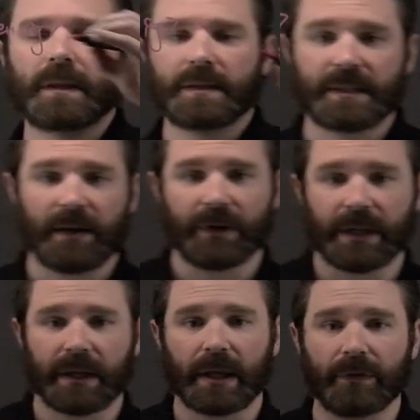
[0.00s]

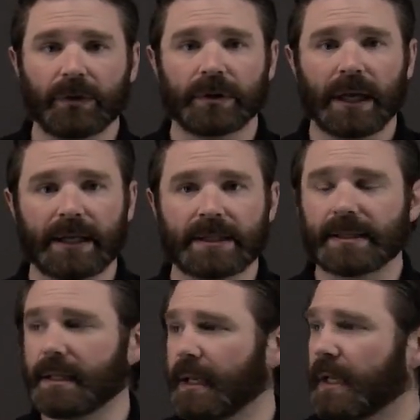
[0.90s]
7, if you would like to
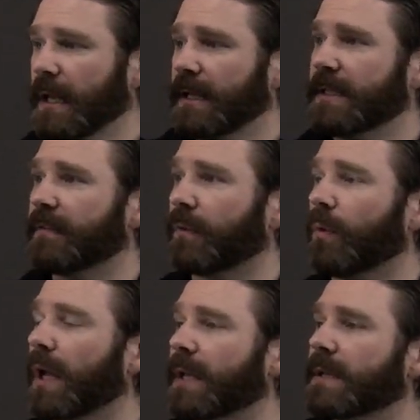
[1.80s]
see different
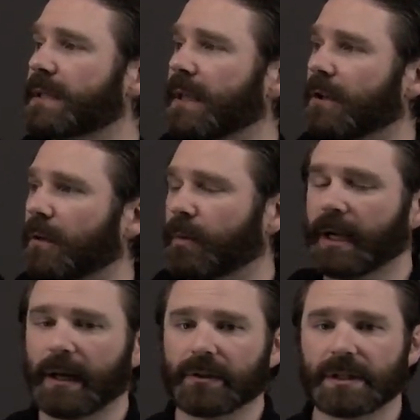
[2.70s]
ways that you could
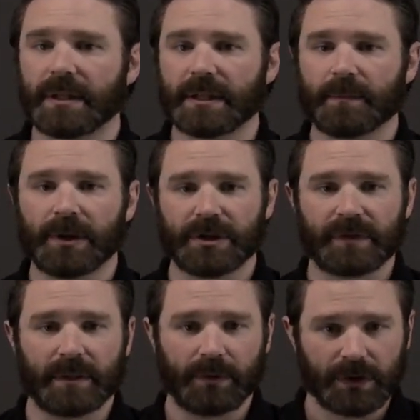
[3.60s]
pronounce this bunch of
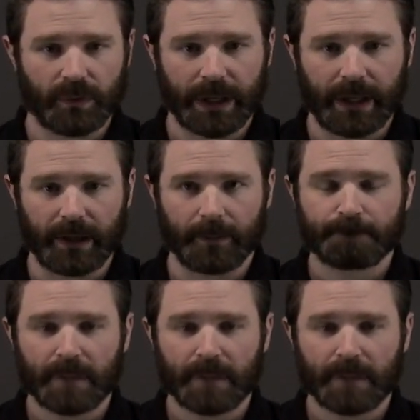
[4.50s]
symbols right here.